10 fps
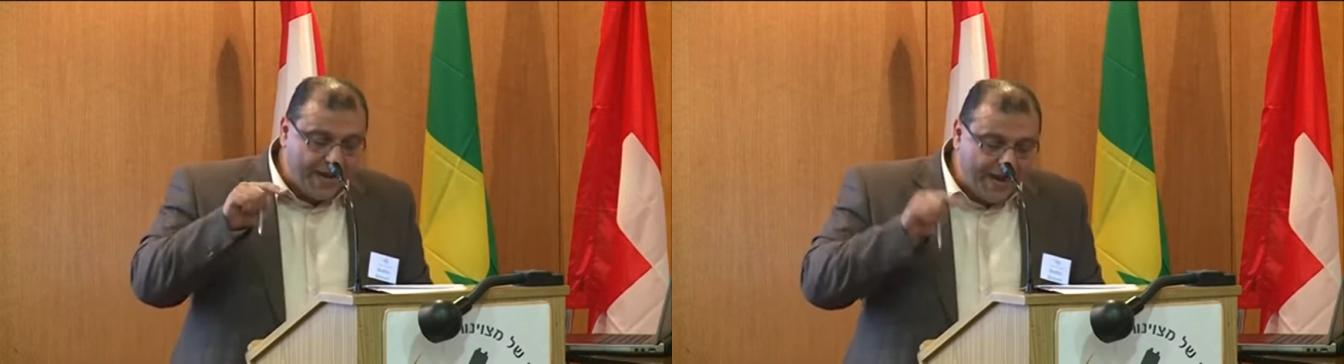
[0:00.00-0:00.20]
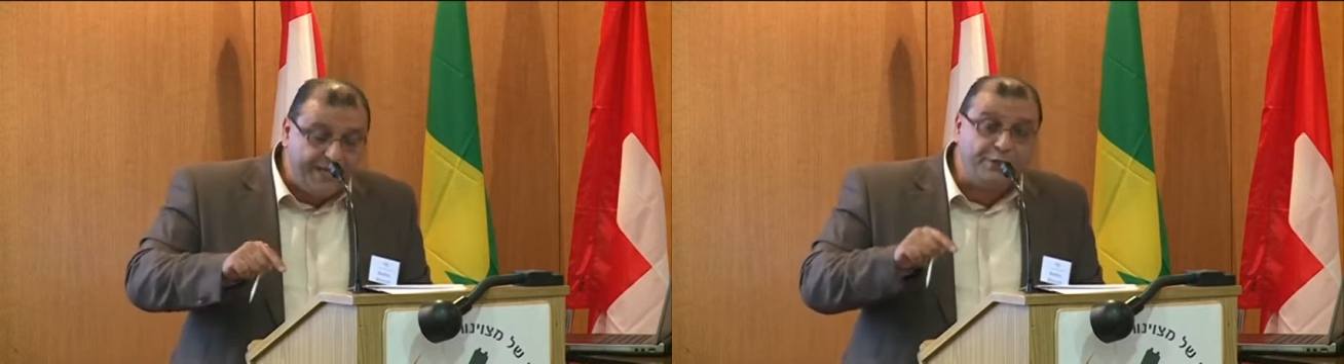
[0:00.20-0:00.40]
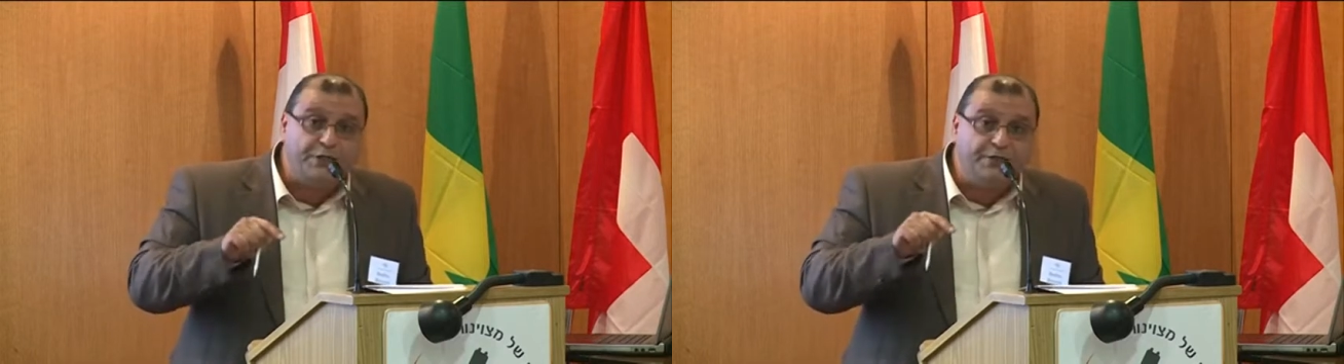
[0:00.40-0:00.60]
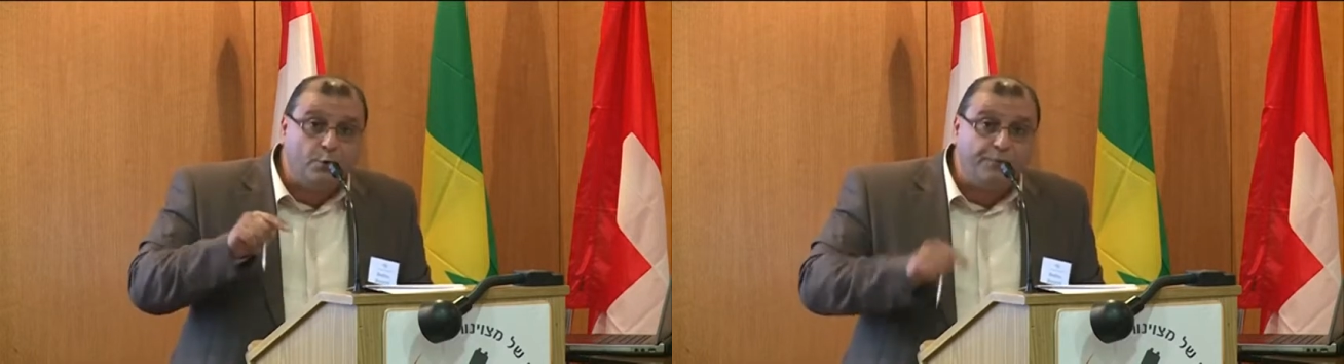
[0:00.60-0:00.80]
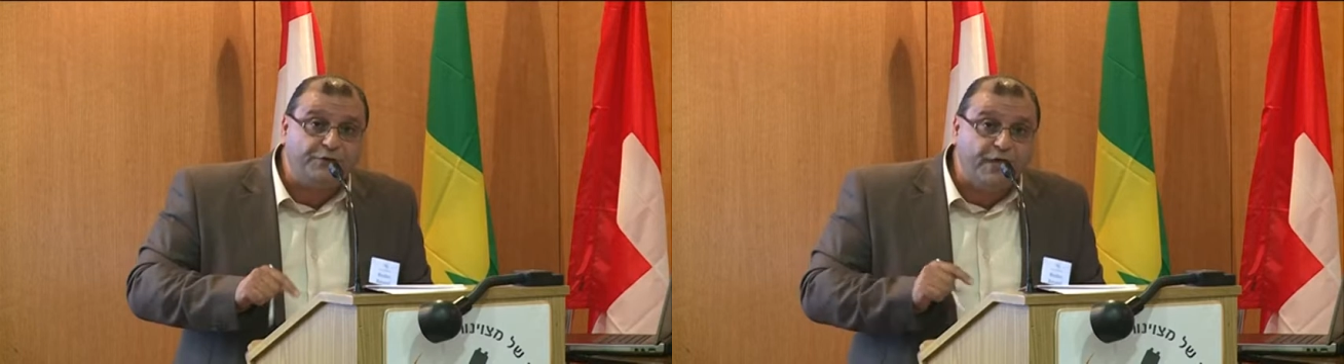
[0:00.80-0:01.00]
agent
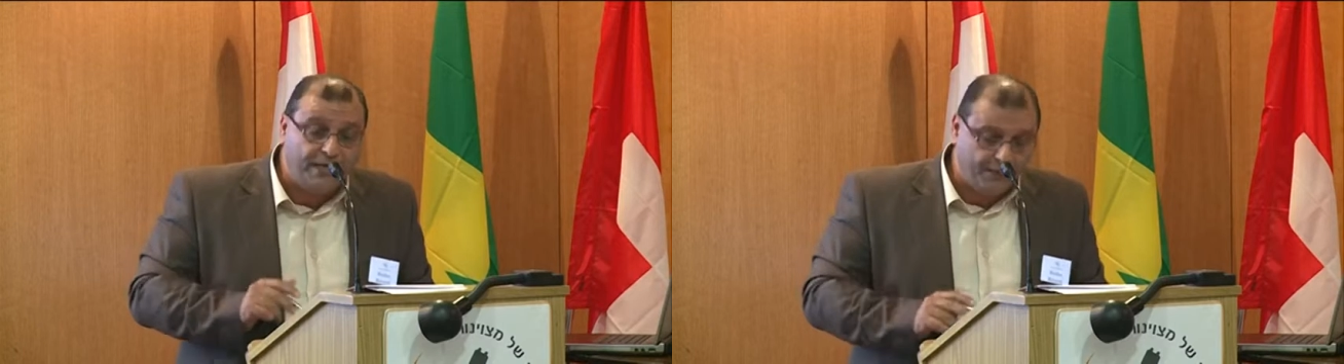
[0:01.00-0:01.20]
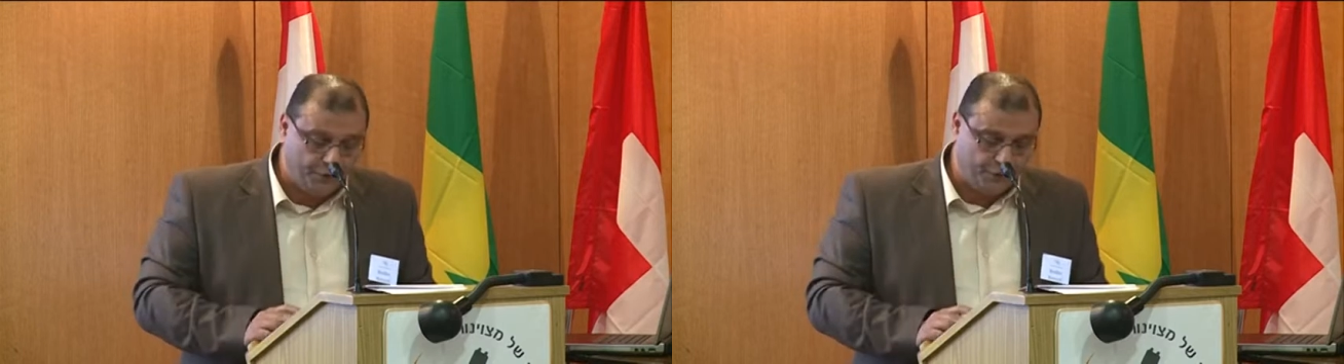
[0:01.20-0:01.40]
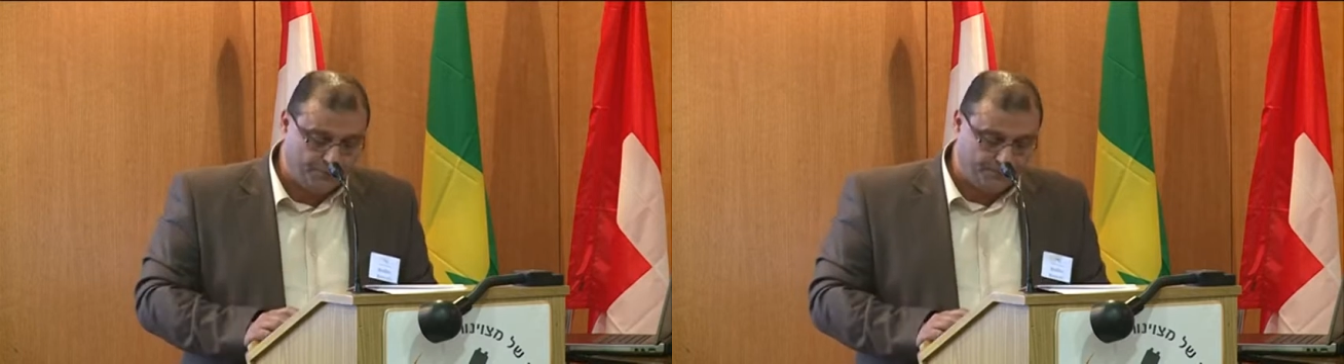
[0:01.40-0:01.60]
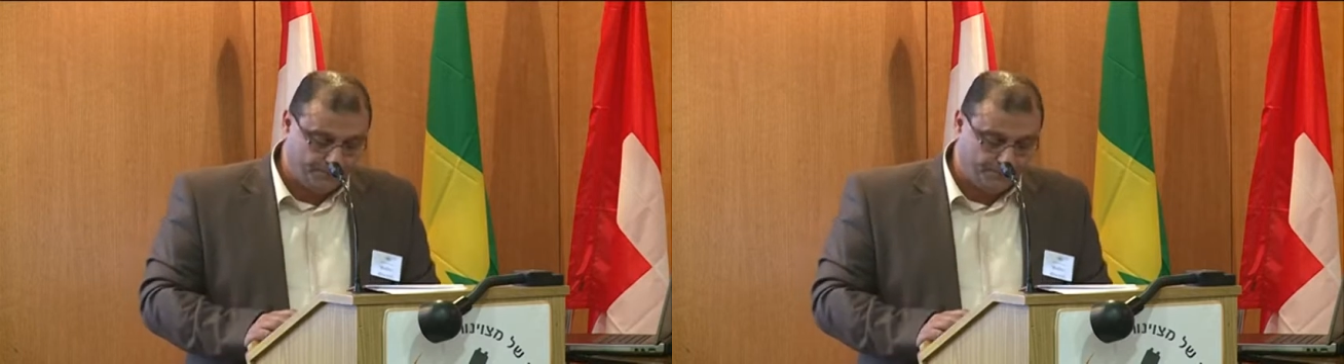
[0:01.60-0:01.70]
of change.